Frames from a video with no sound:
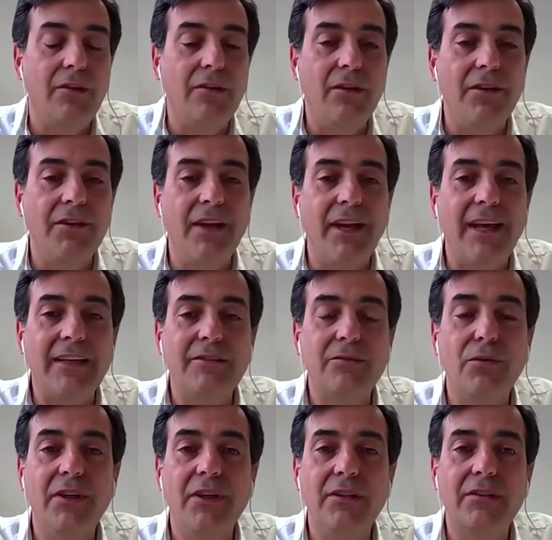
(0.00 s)
the last
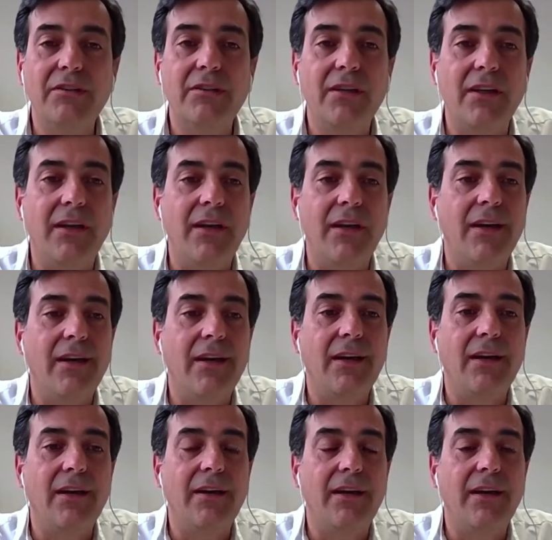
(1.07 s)
weeks
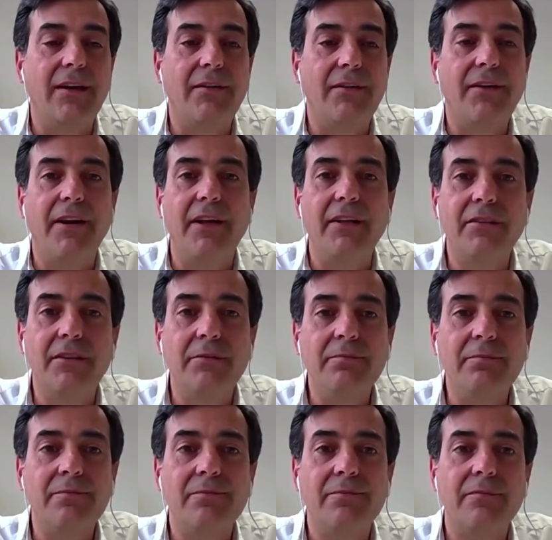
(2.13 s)
are
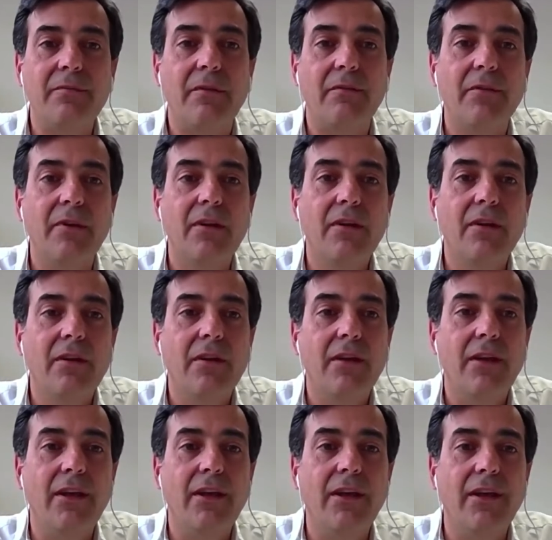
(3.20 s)
crazy.
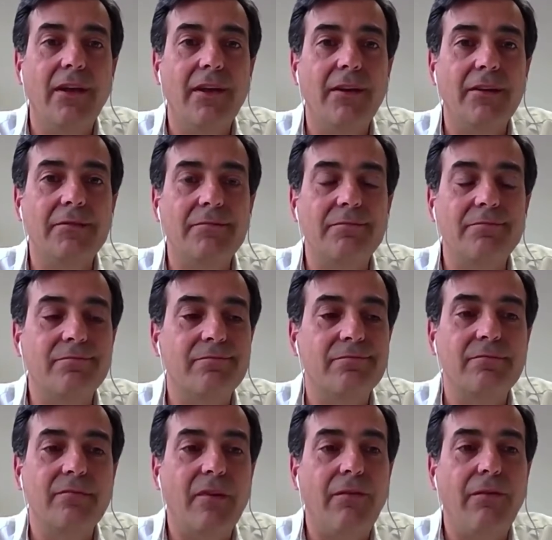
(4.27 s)

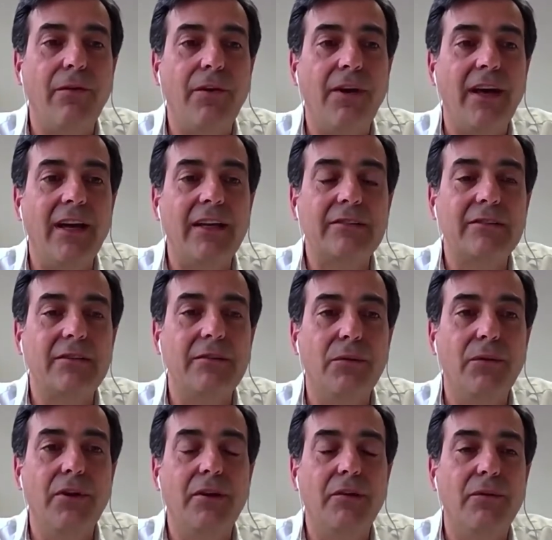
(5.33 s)
For us,
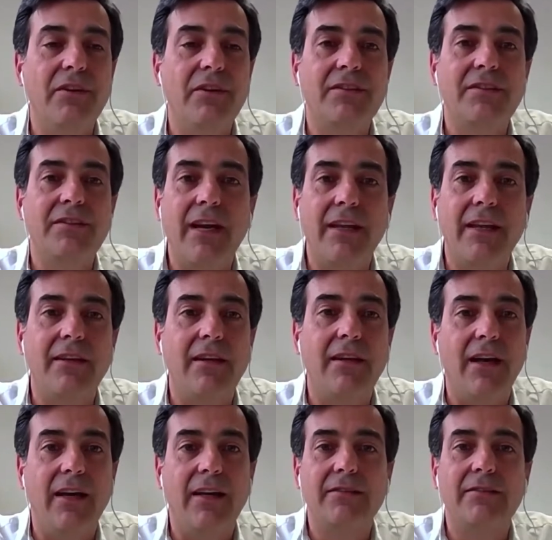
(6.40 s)
we decide,
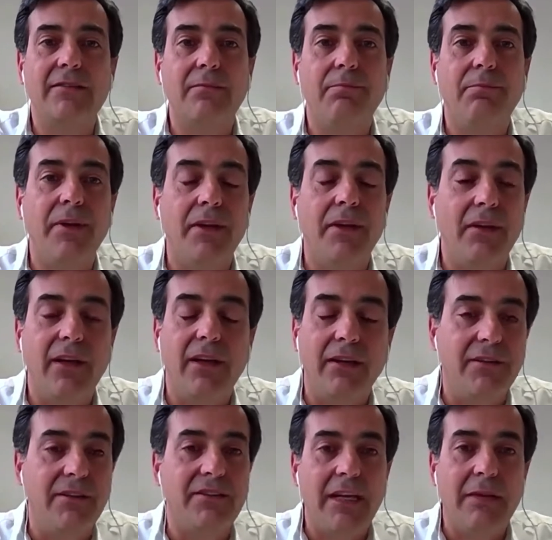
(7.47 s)
as
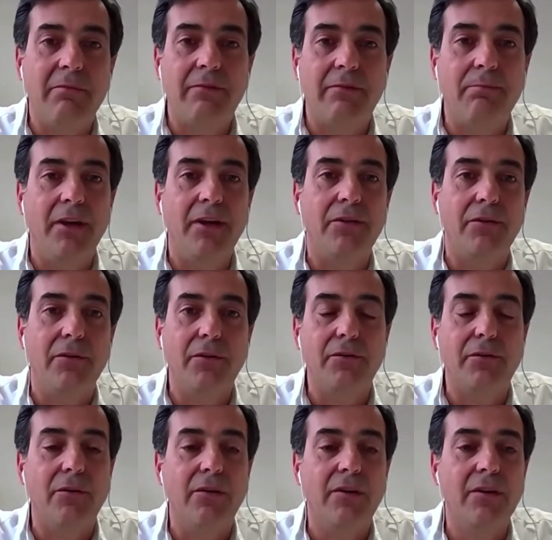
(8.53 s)
the same as Pedro
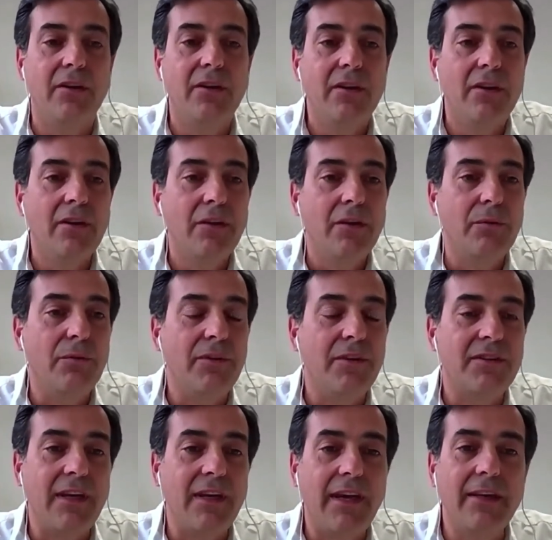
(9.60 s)
told, we
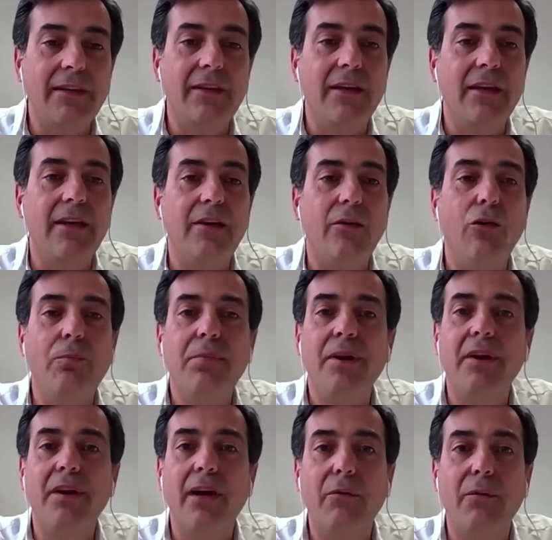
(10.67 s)
decide
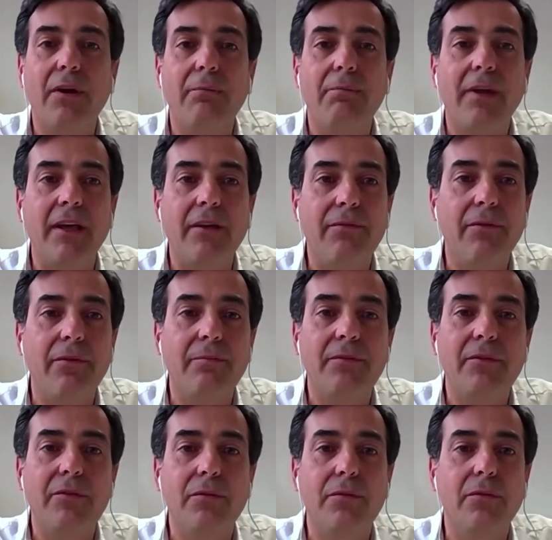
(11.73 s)
open our
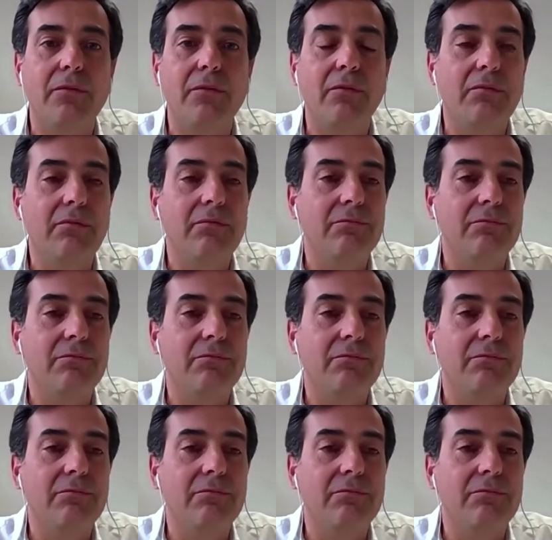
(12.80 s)
platform to